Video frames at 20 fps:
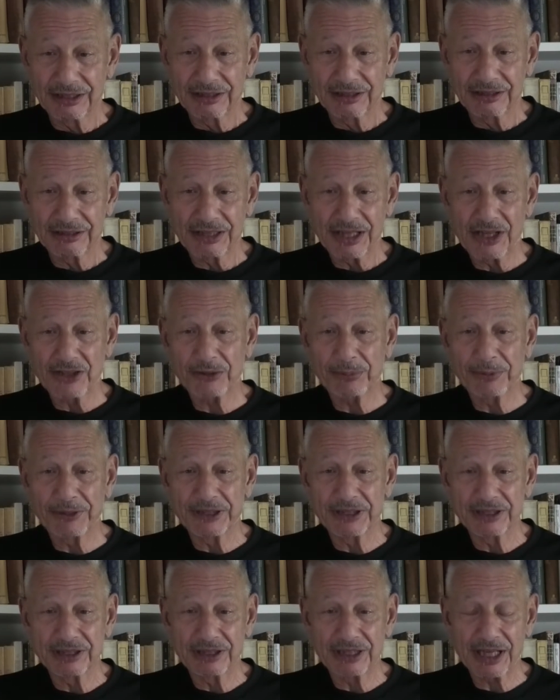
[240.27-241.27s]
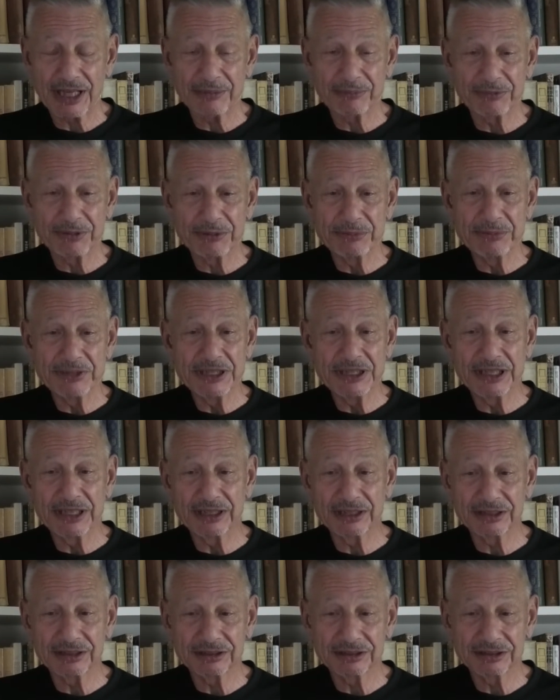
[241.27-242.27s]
The husband had been meaning